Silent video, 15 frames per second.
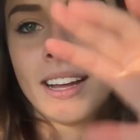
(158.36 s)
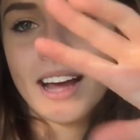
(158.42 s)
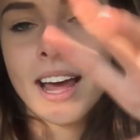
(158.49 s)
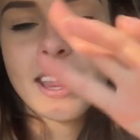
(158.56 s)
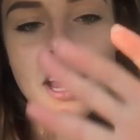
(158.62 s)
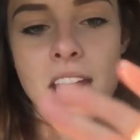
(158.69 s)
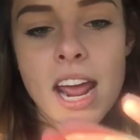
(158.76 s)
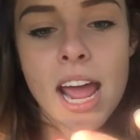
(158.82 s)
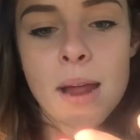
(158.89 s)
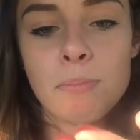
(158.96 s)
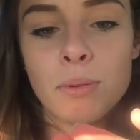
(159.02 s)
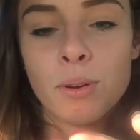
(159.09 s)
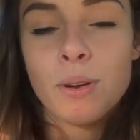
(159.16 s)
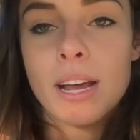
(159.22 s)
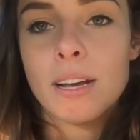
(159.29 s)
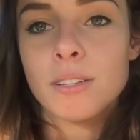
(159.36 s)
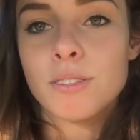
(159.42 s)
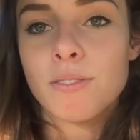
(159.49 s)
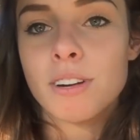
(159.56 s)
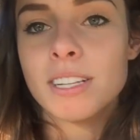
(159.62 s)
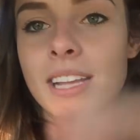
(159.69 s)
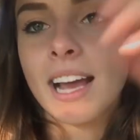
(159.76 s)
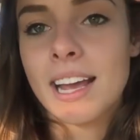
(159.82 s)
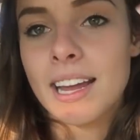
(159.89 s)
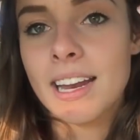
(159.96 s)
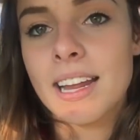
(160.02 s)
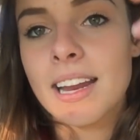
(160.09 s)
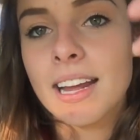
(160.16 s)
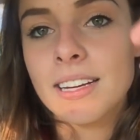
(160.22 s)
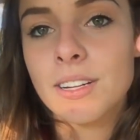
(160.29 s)
I thought I had blue nails for a second
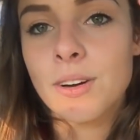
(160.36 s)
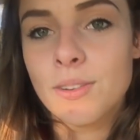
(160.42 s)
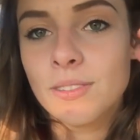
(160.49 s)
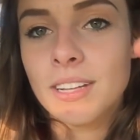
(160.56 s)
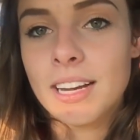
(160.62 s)
and I don't.